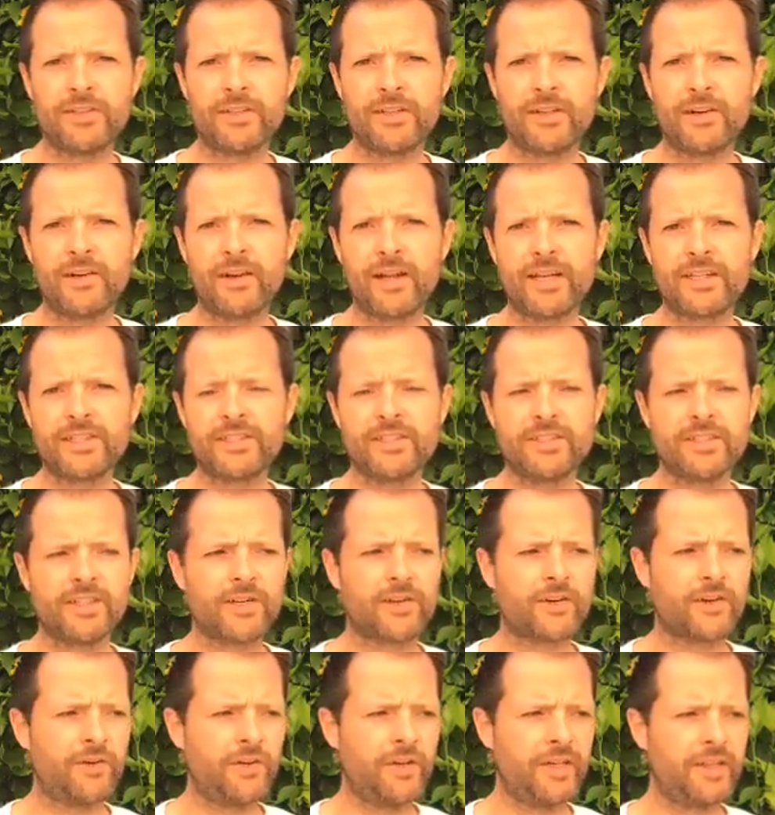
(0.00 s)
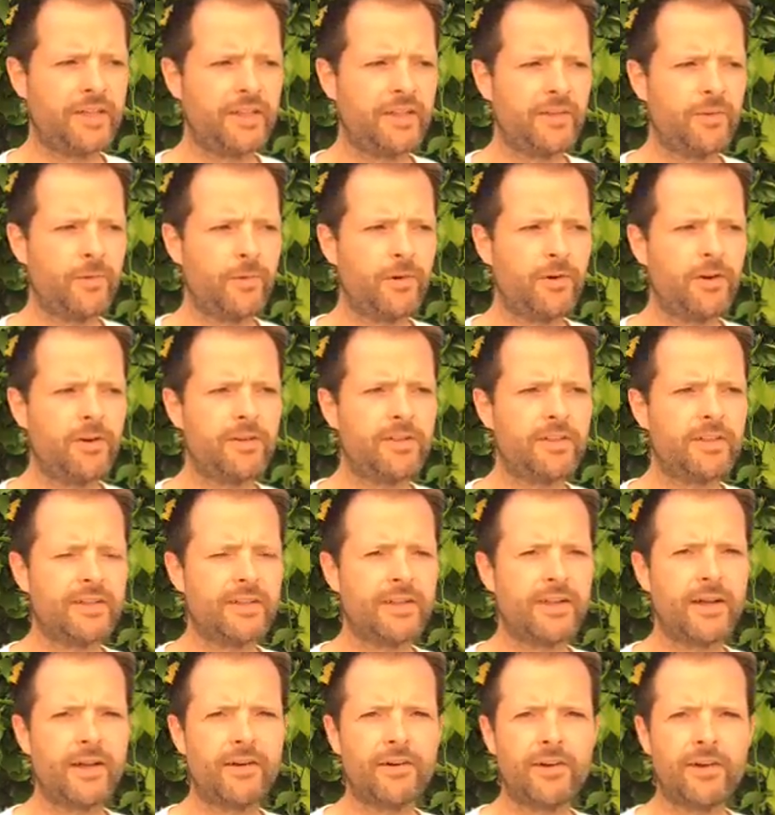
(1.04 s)
and our actions are creating the world
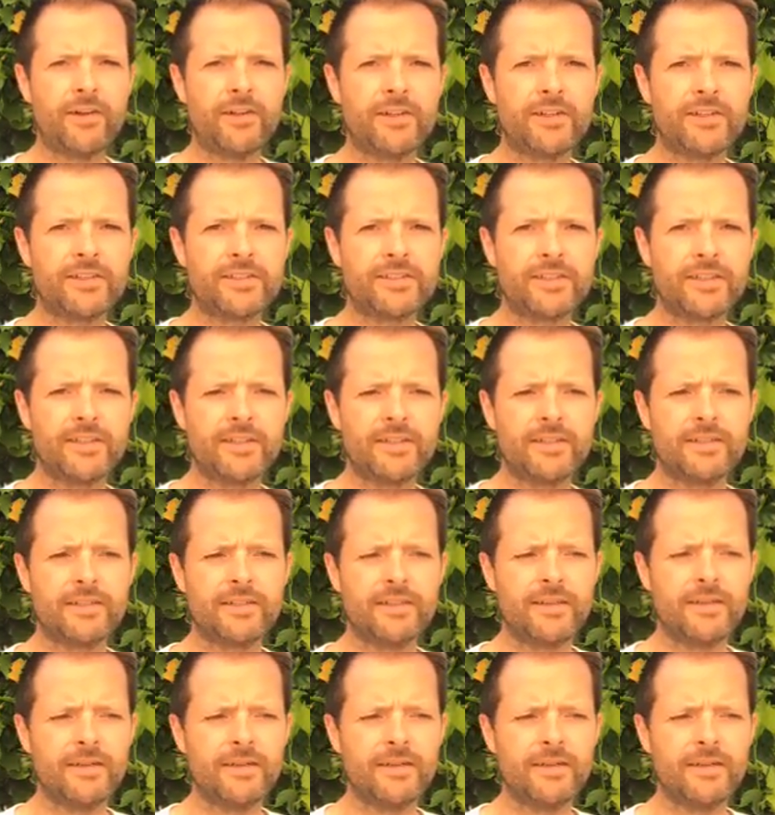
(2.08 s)
around us, and